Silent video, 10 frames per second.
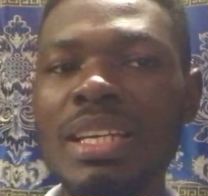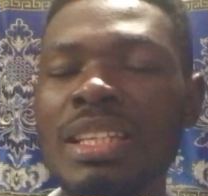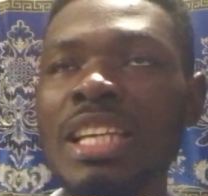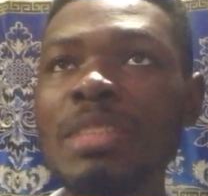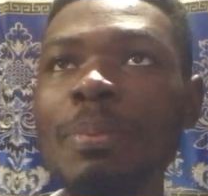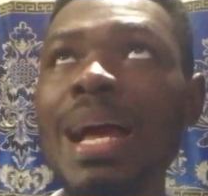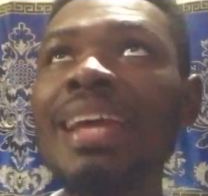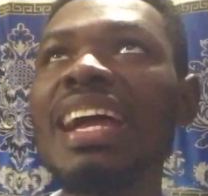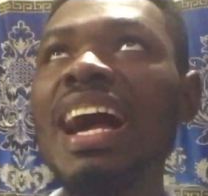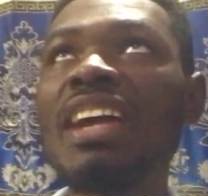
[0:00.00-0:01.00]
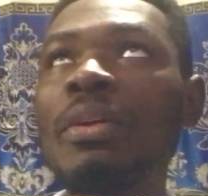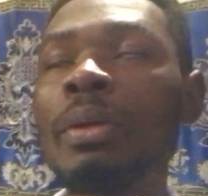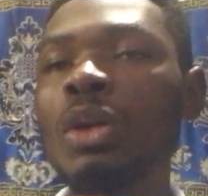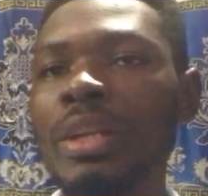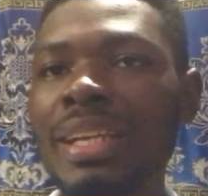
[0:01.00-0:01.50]
Despite
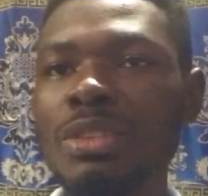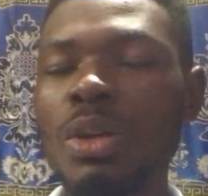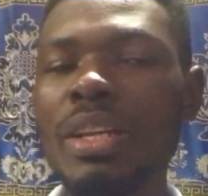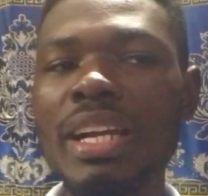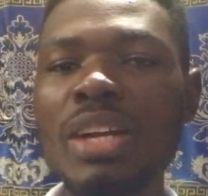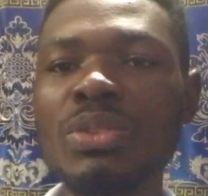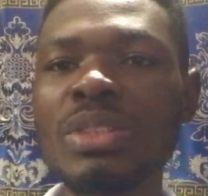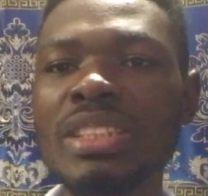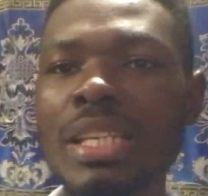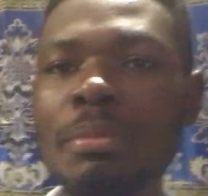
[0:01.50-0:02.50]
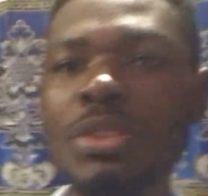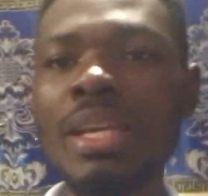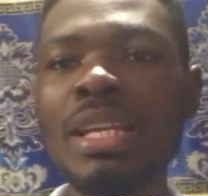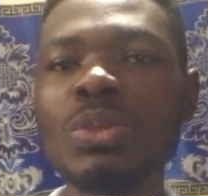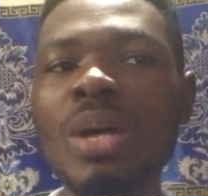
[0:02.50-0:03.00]
arguing on it, all the countries came
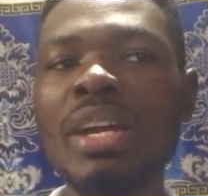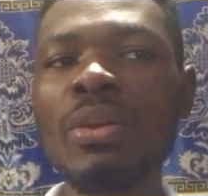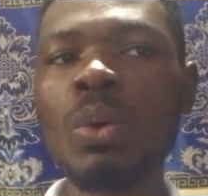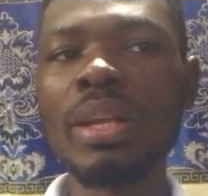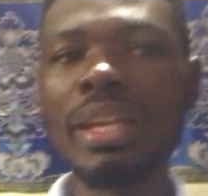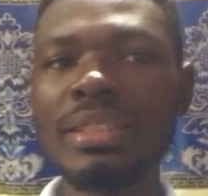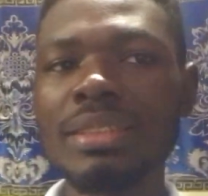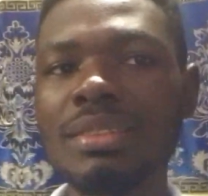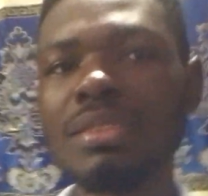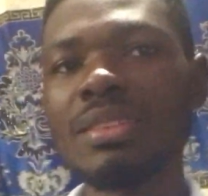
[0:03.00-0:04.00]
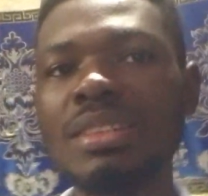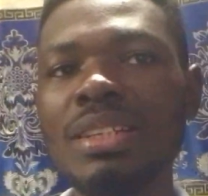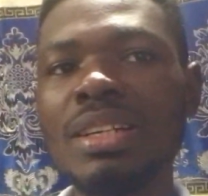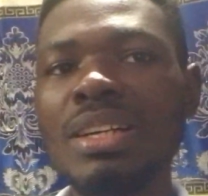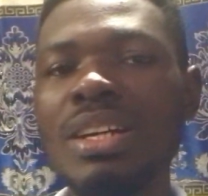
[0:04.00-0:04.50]
together to agree on it.
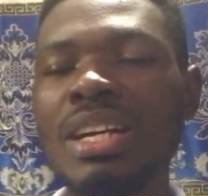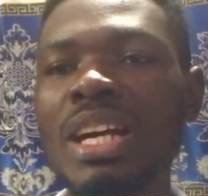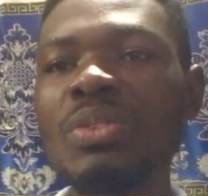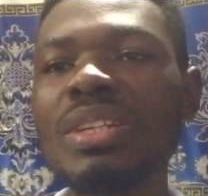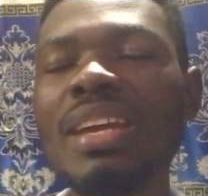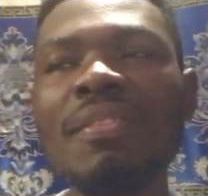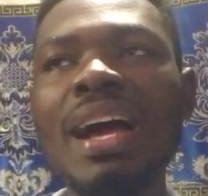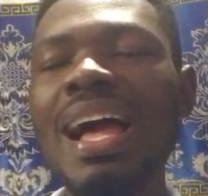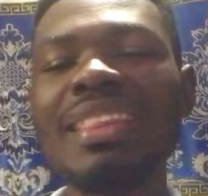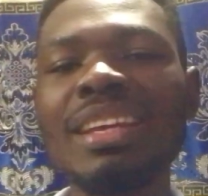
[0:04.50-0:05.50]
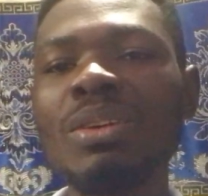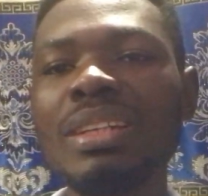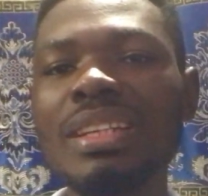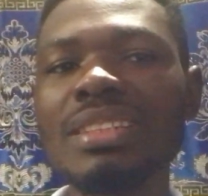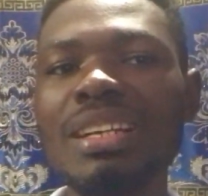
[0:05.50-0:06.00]
Country never acted on
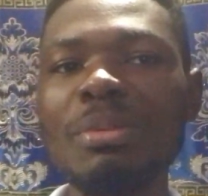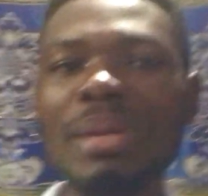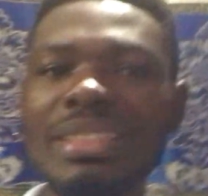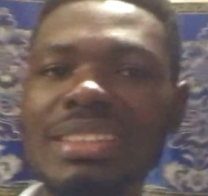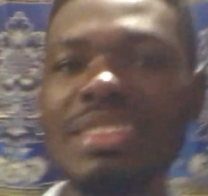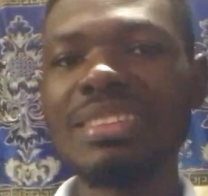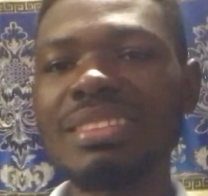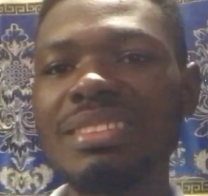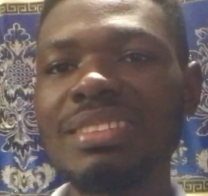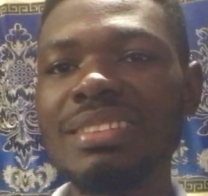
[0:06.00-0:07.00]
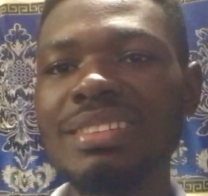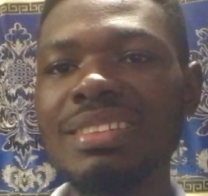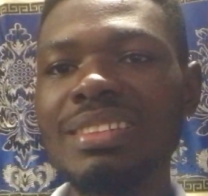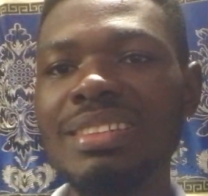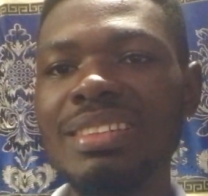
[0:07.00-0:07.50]
this agreement.
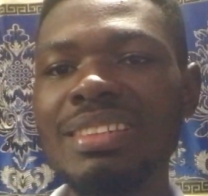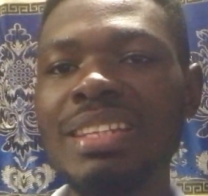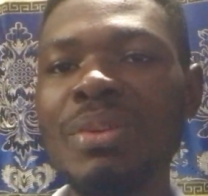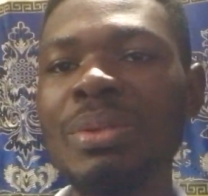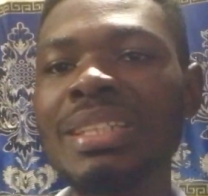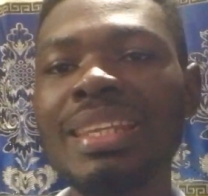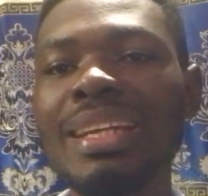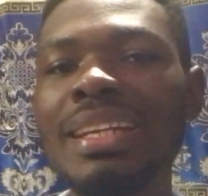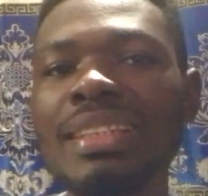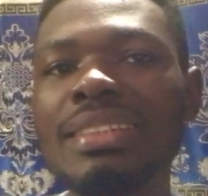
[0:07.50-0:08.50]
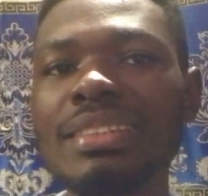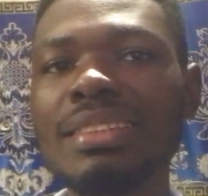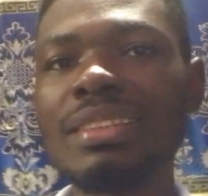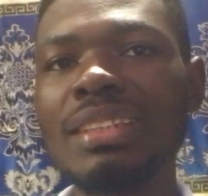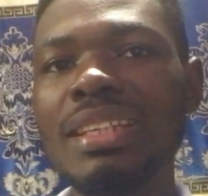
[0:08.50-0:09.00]
They rejected it
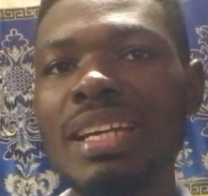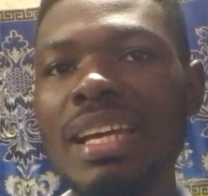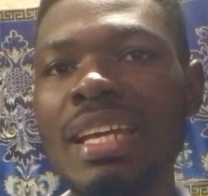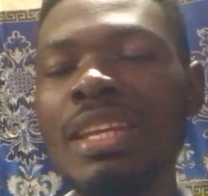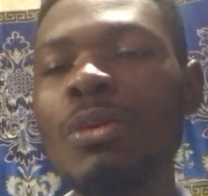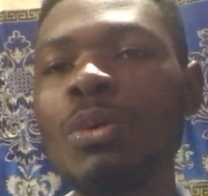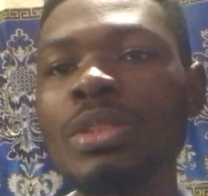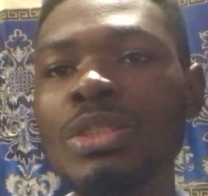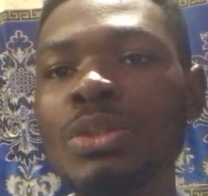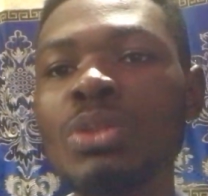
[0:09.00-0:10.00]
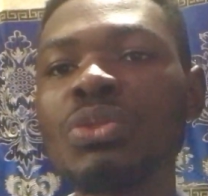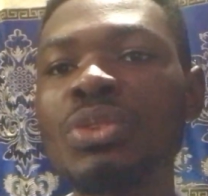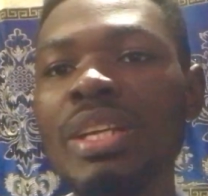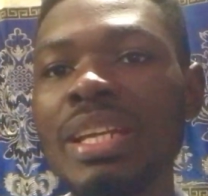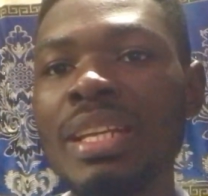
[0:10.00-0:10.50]
and then continued
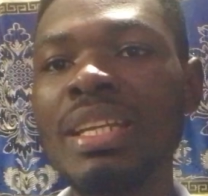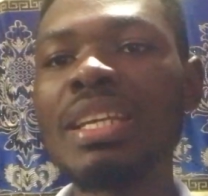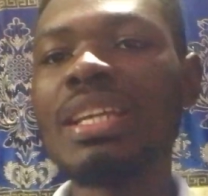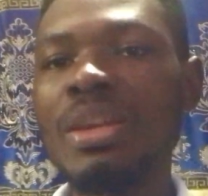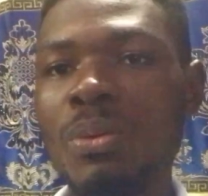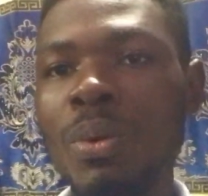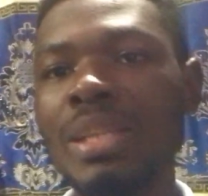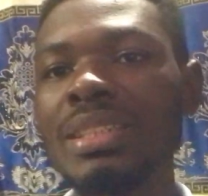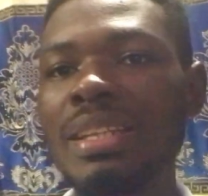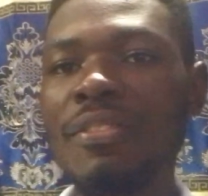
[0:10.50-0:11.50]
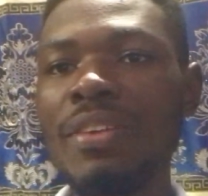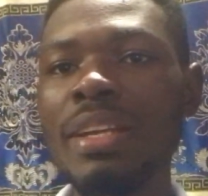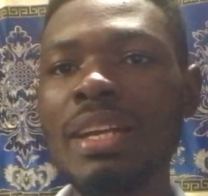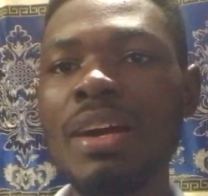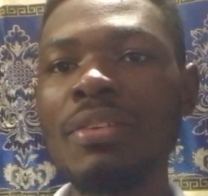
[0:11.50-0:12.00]
trading in coins in
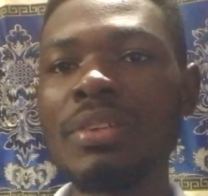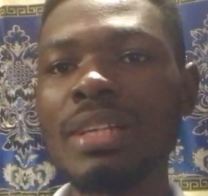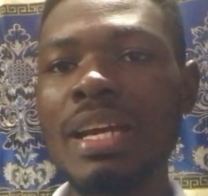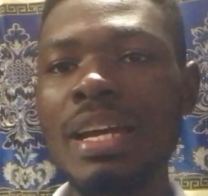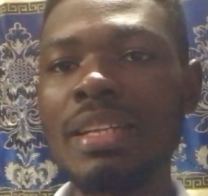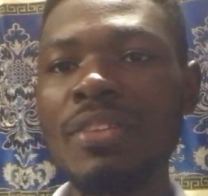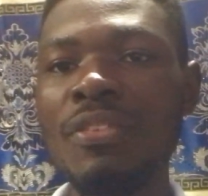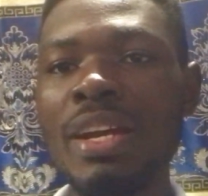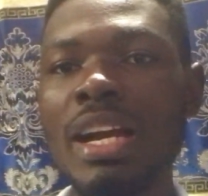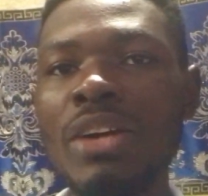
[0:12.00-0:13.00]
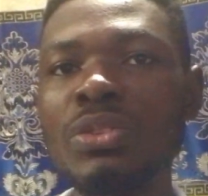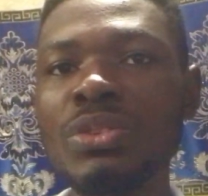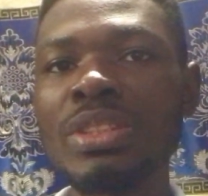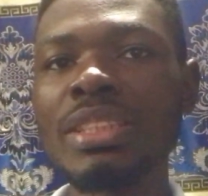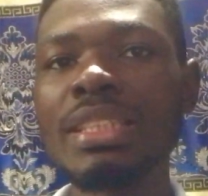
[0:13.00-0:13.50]
different
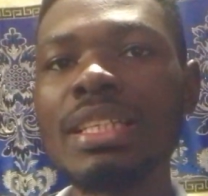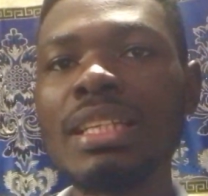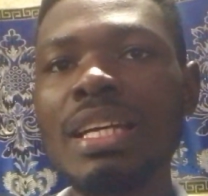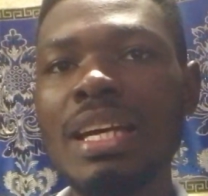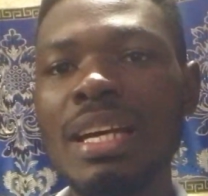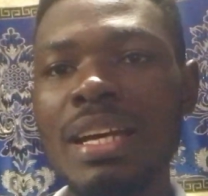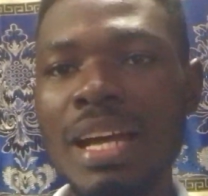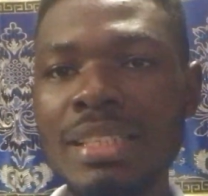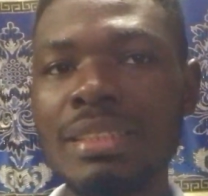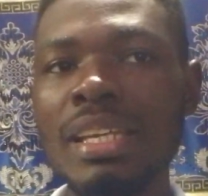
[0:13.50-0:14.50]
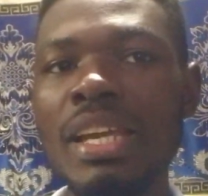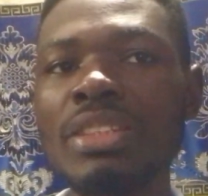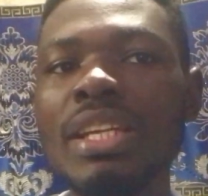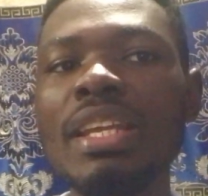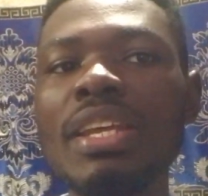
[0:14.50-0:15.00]
countries as in the
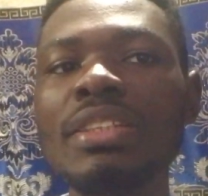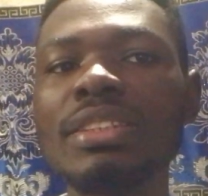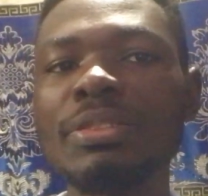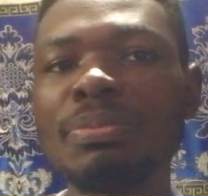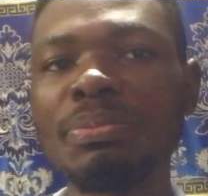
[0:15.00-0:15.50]
ancient days.